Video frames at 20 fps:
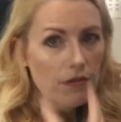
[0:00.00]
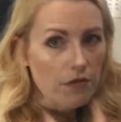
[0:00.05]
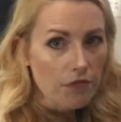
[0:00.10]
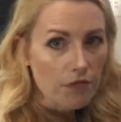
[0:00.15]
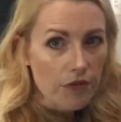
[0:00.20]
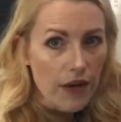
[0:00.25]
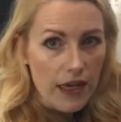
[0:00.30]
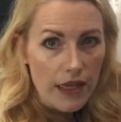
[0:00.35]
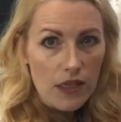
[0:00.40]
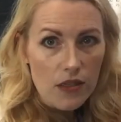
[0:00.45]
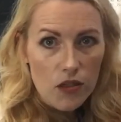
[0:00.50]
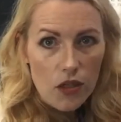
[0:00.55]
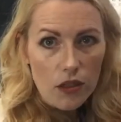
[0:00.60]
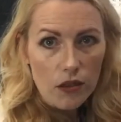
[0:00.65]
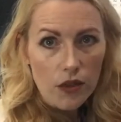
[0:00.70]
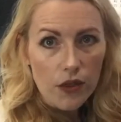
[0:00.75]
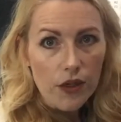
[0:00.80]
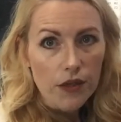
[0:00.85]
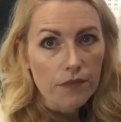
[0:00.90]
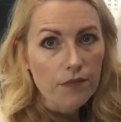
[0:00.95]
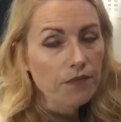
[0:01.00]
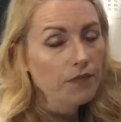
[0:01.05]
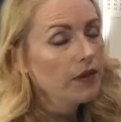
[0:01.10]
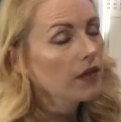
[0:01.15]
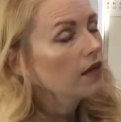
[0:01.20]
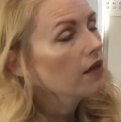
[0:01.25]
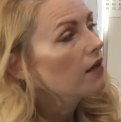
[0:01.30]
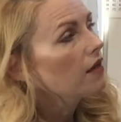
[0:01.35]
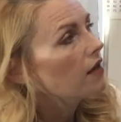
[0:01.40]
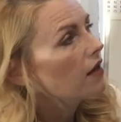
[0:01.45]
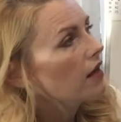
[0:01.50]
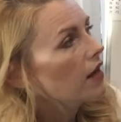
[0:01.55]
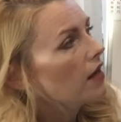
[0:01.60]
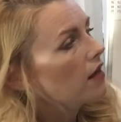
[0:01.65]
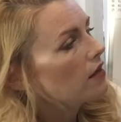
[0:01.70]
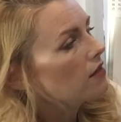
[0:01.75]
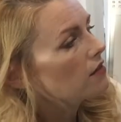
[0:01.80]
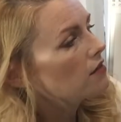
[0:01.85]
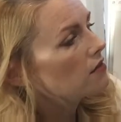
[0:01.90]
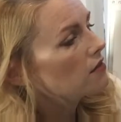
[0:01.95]
ready to learn.
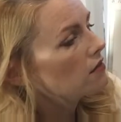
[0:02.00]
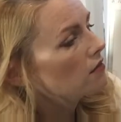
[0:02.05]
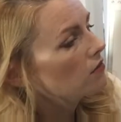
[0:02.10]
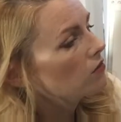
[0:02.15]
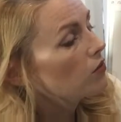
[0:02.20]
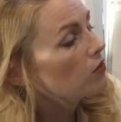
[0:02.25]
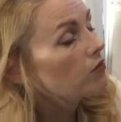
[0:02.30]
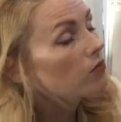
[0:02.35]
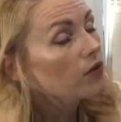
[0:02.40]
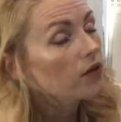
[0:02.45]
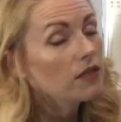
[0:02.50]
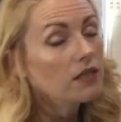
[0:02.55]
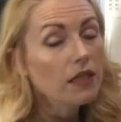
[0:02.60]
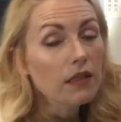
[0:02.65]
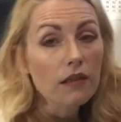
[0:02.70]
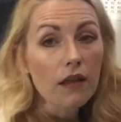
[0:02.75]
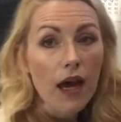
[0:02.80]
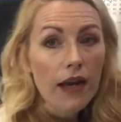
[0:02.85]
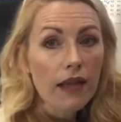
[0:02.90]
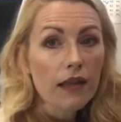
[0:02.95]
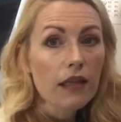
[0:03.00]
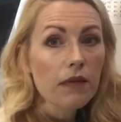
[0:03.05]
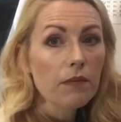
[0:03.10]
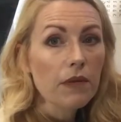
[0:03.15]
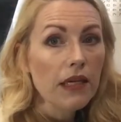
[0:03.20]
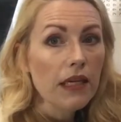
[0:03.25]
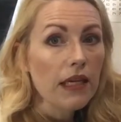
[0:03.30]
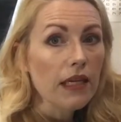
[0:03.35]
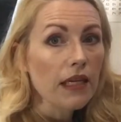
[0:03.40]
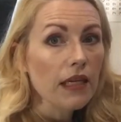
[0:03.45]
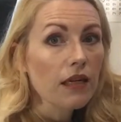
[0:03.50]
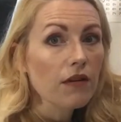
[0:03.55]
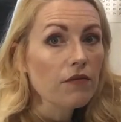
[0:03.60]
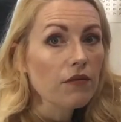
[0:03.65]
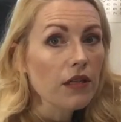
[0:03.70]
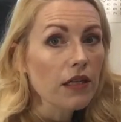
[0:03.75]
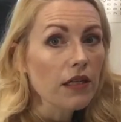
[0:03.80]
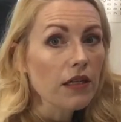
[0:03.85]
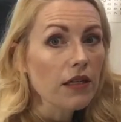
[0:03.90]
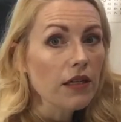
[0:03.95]
And we worked a lot at the beginning of the
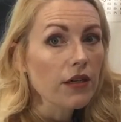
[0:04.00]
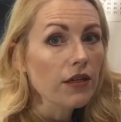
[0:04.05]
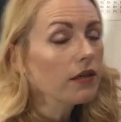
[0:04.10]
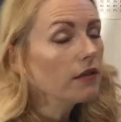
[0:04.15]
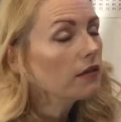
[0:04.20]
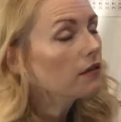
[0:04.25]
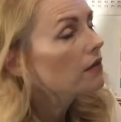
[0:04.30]
year